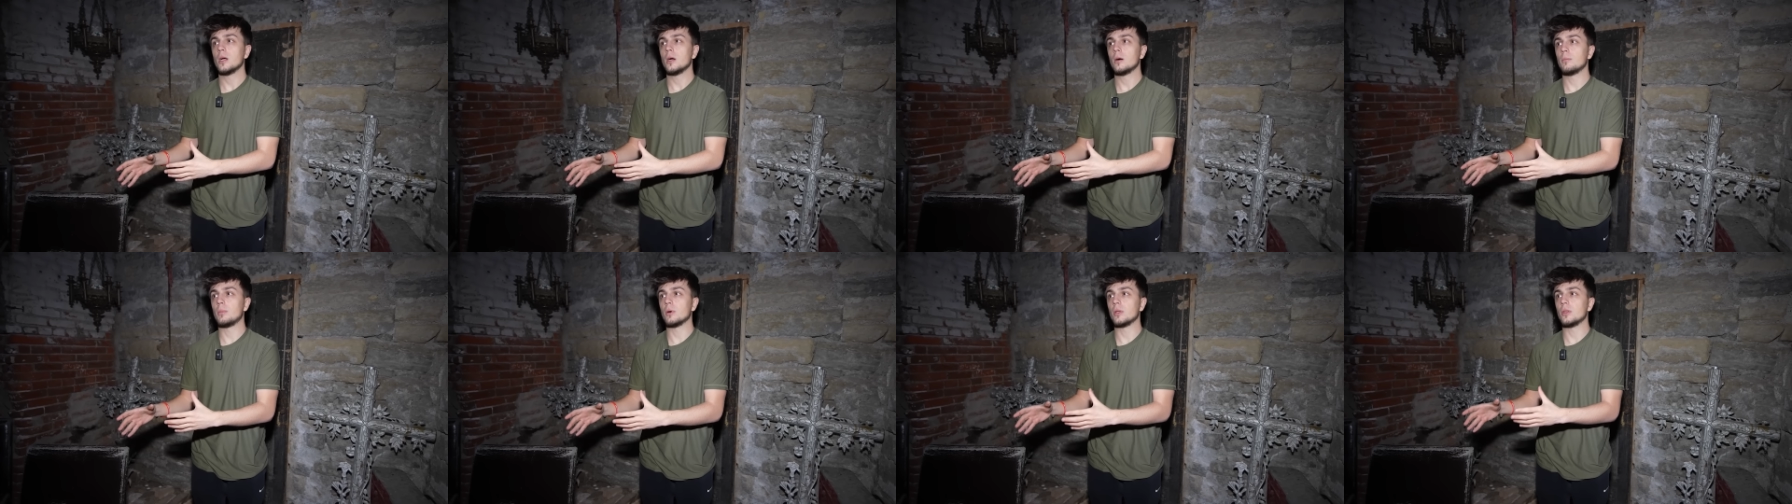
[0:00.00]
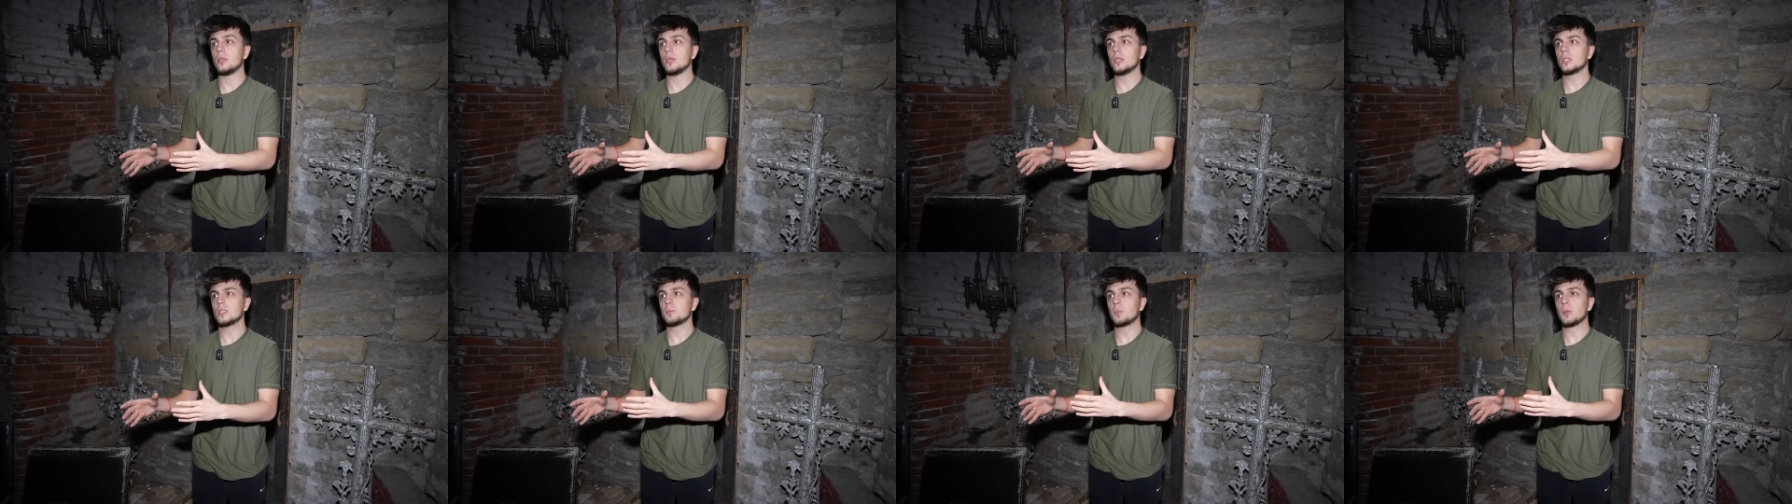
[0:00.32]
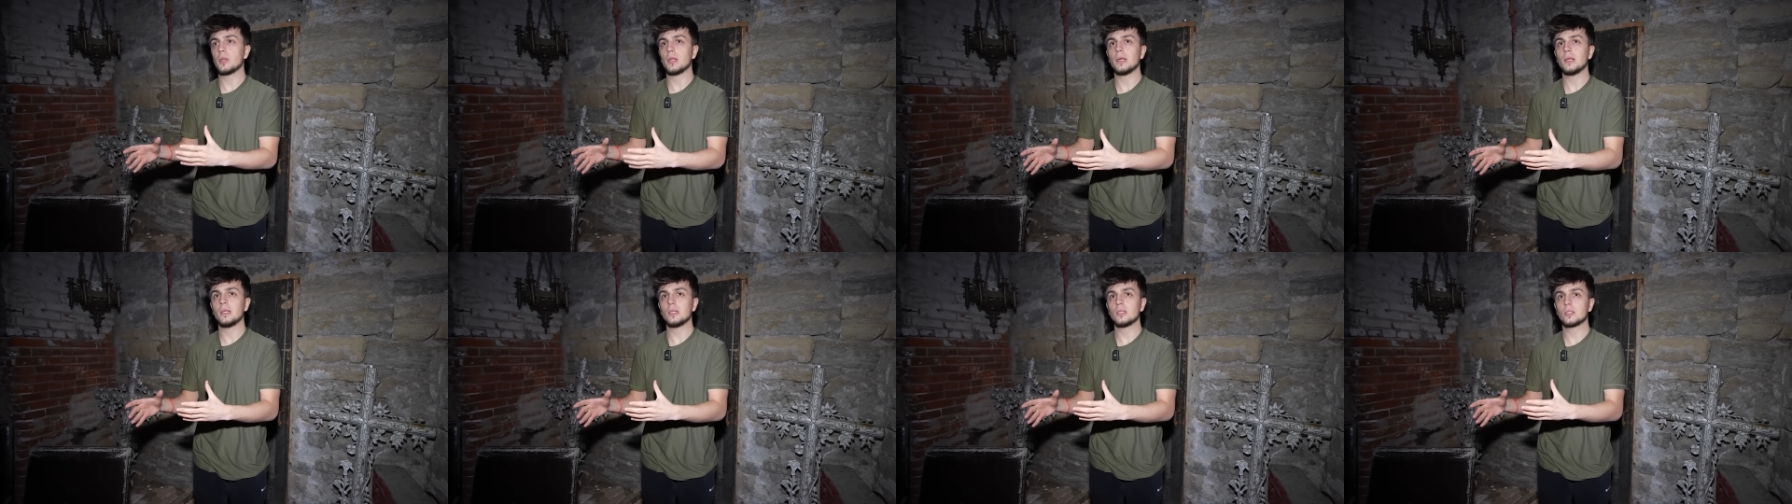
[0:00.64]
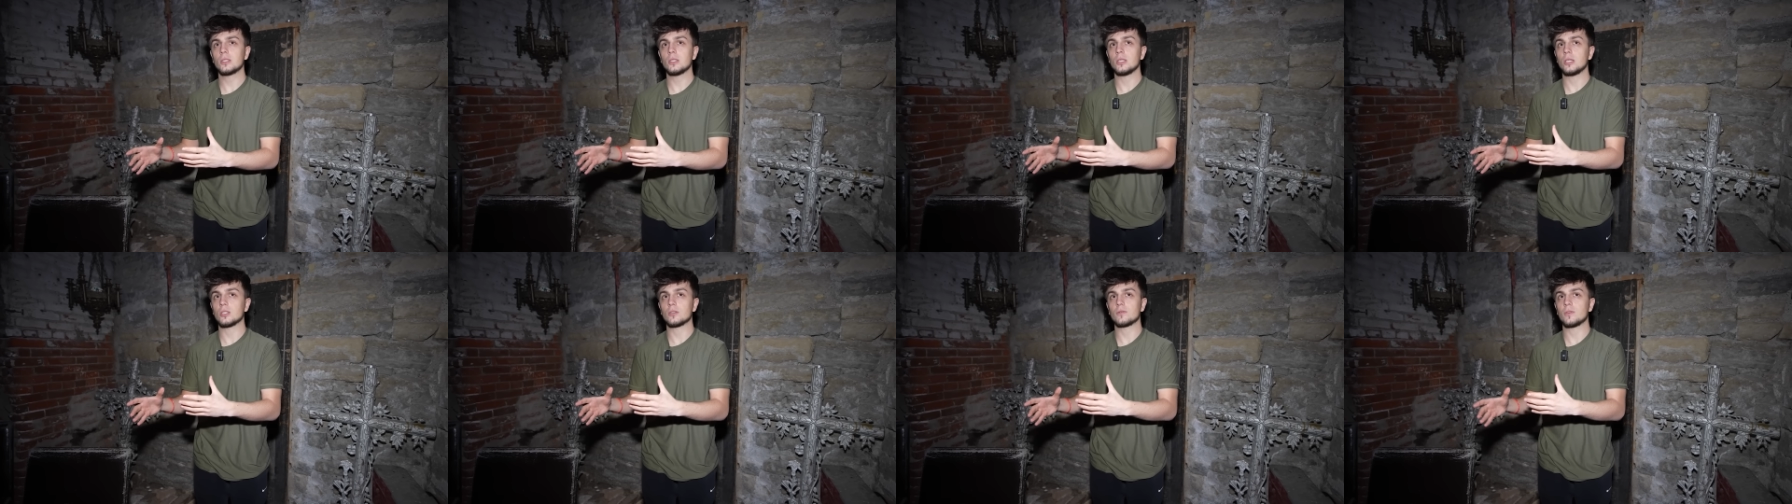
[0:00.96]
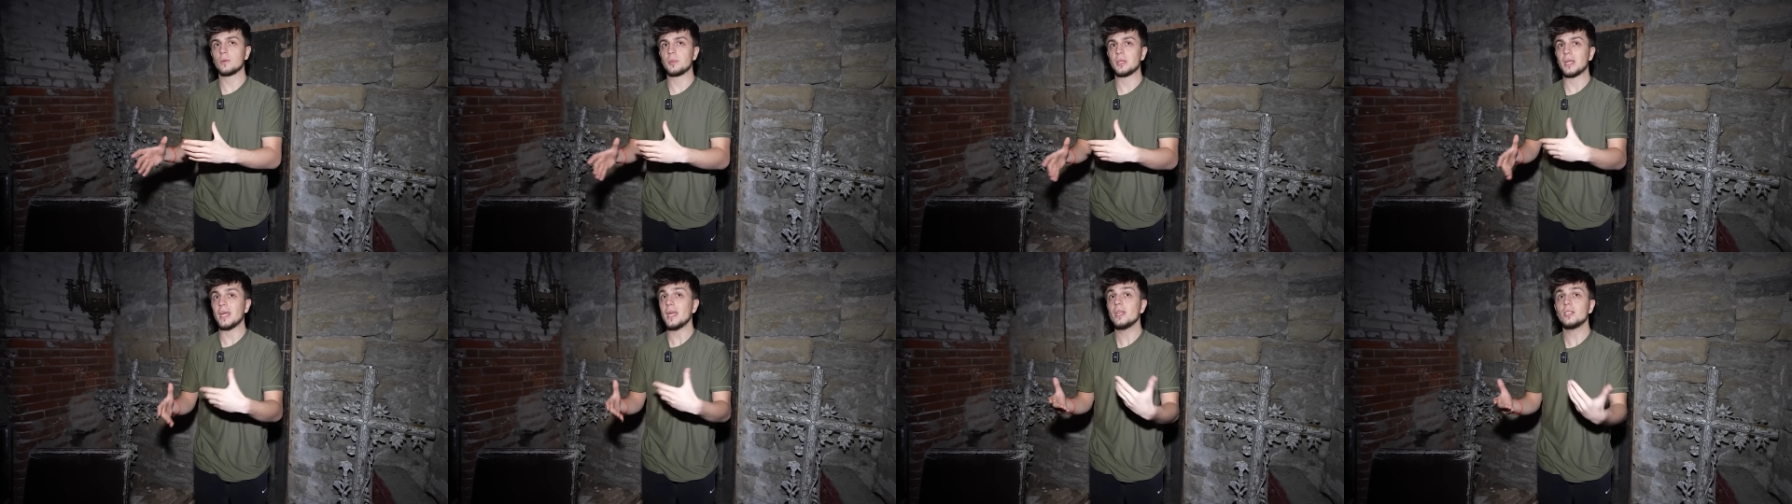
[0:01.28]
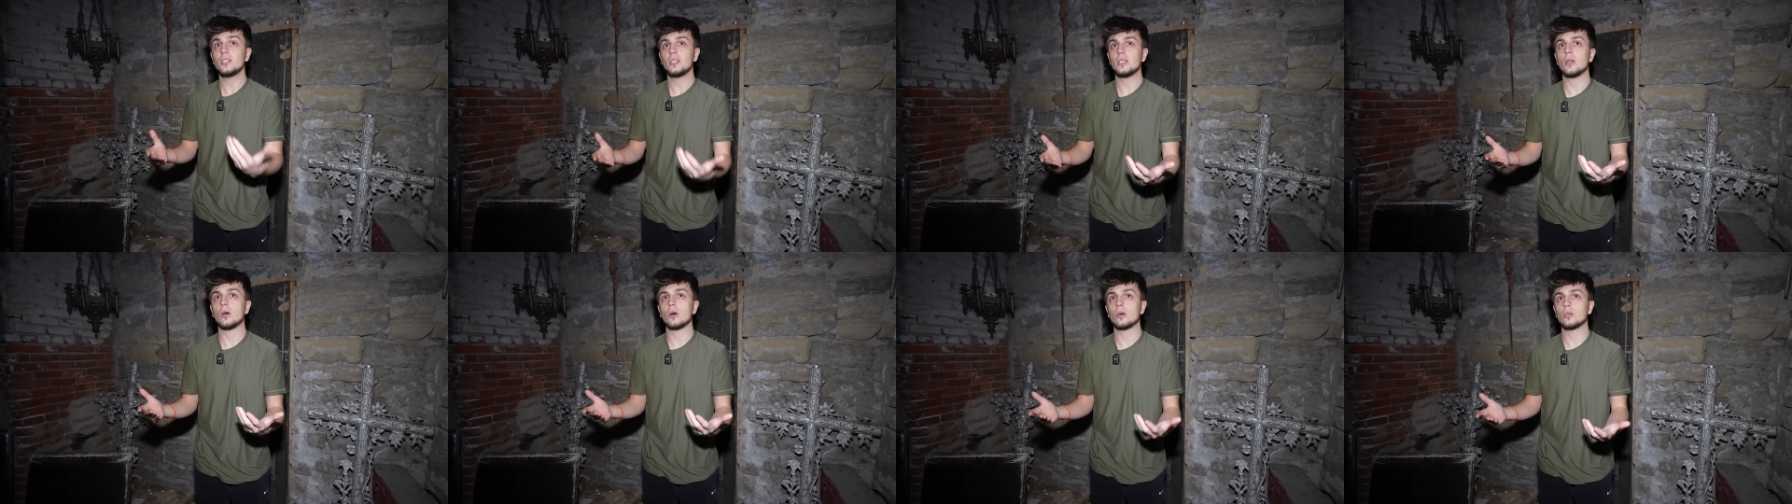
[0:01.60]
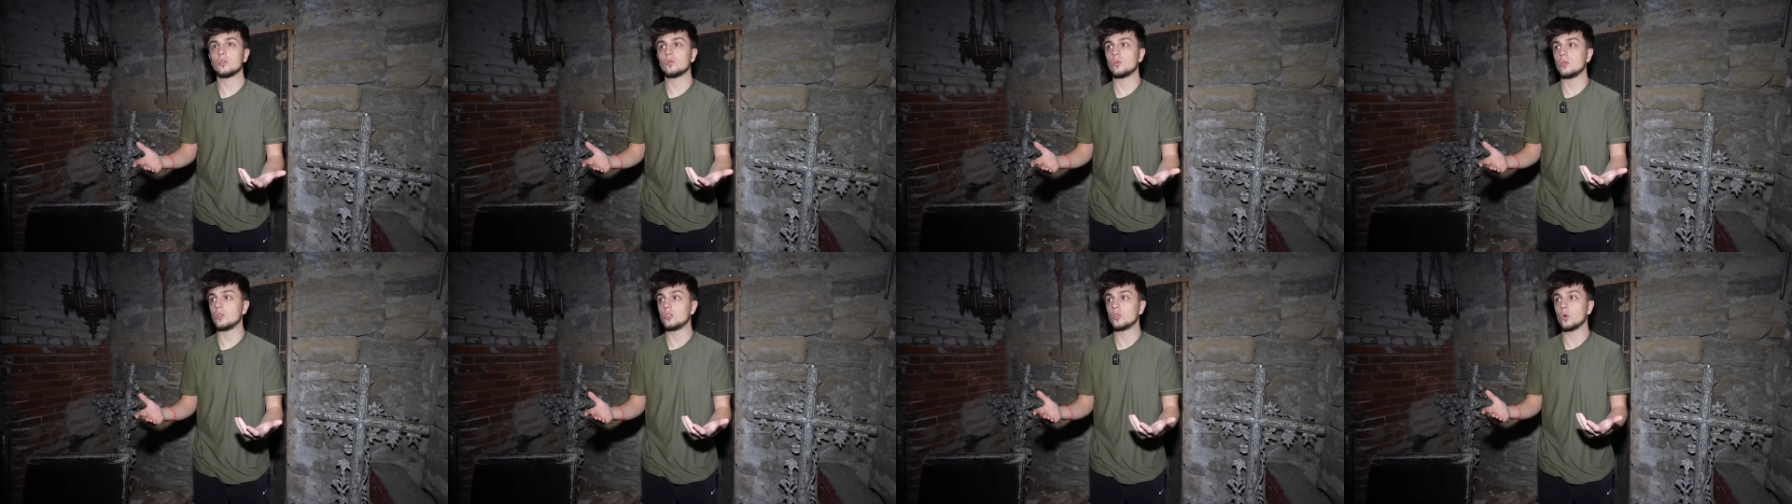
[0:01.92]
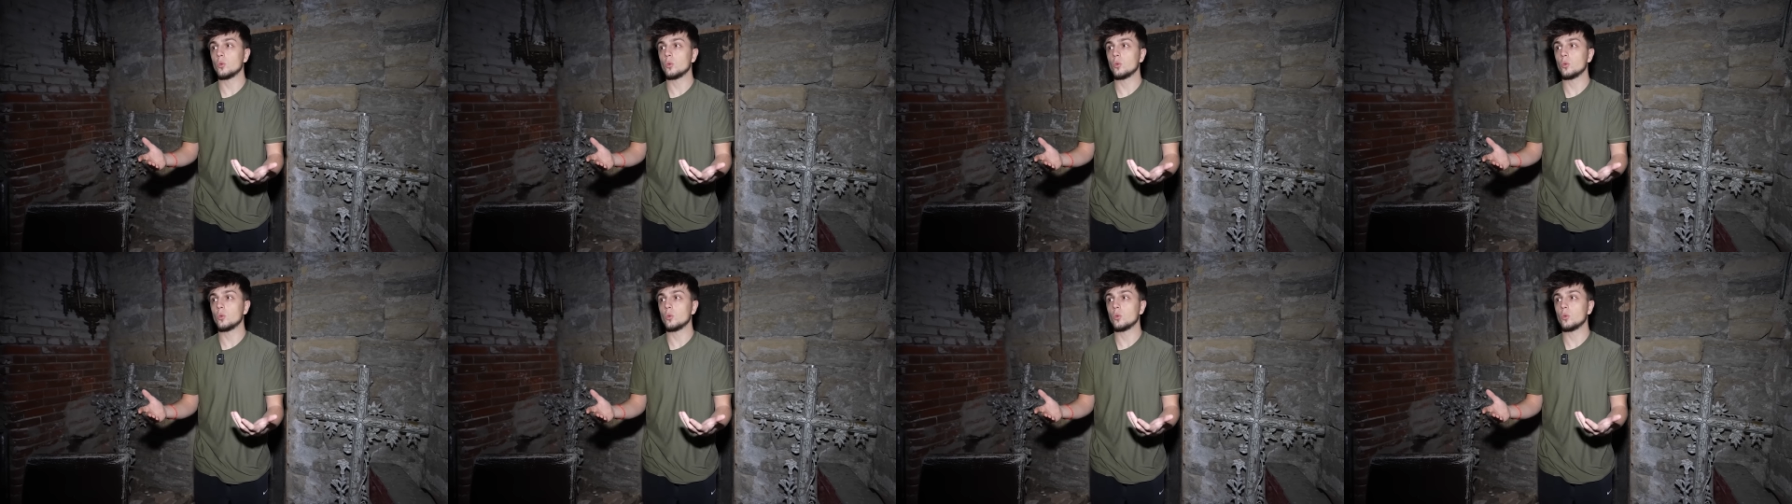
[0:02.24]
But this place is from the 1800s,